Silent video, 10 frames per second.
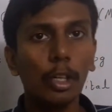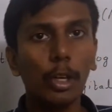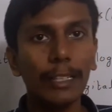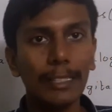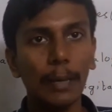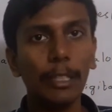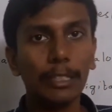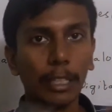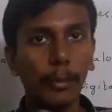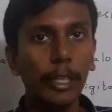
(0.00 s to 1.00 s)
to
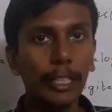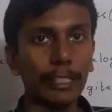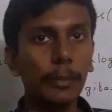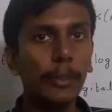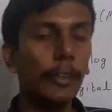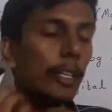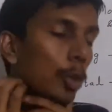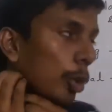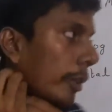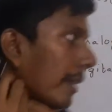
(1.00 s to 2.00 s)
establish communication between
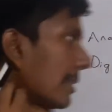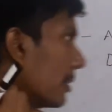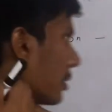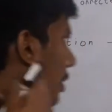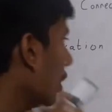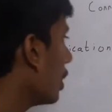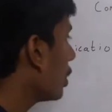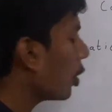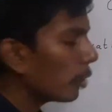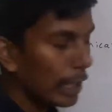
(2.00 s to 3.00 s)
two devices.
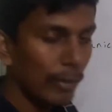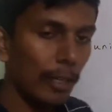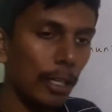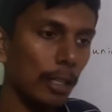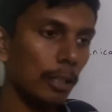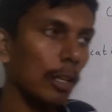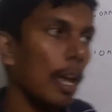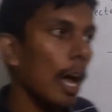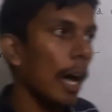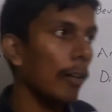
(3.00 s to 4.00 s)
Now even
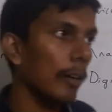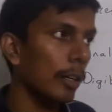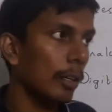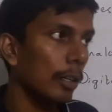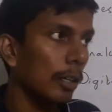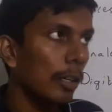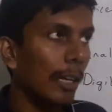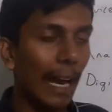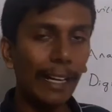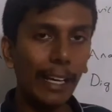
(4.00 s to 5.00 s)
our
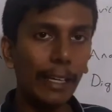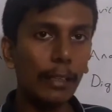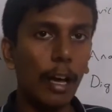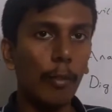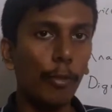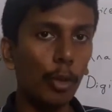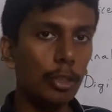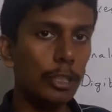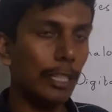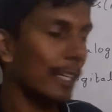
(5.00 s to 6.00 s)
landline
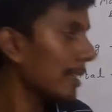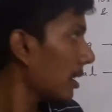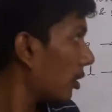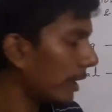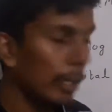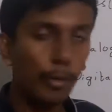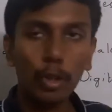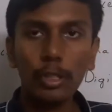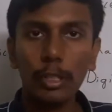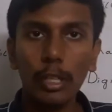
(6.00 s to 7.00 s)
phones, that is our
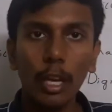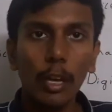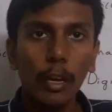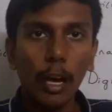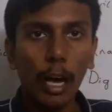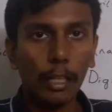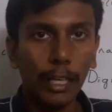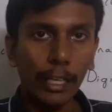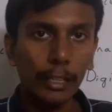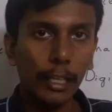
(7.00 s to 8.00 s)
telephones, are
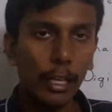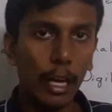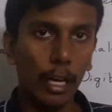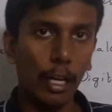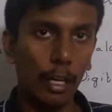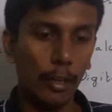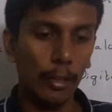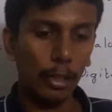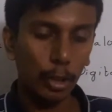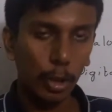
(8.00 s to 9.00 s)
connected
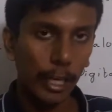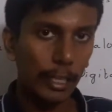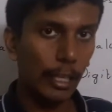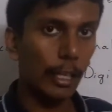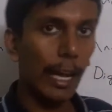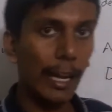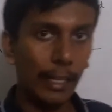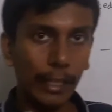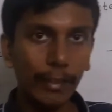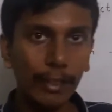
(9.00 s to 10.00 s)
together,
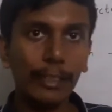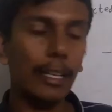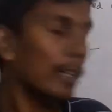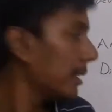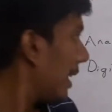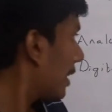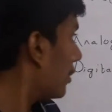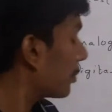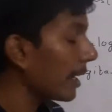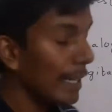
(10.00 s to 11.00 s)
and even they
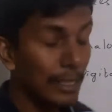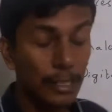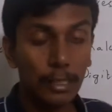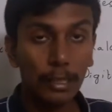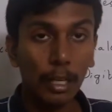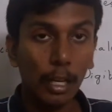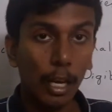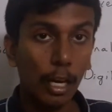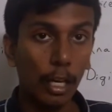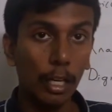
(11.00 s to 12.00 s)
comprise
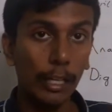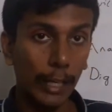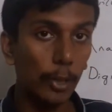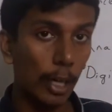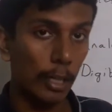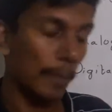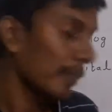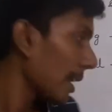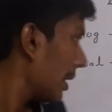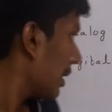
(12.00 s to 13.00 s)
a network.
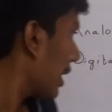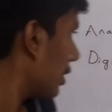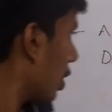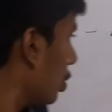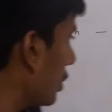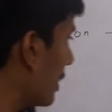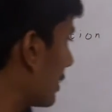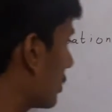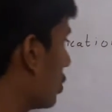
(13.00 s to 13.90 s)
Now that's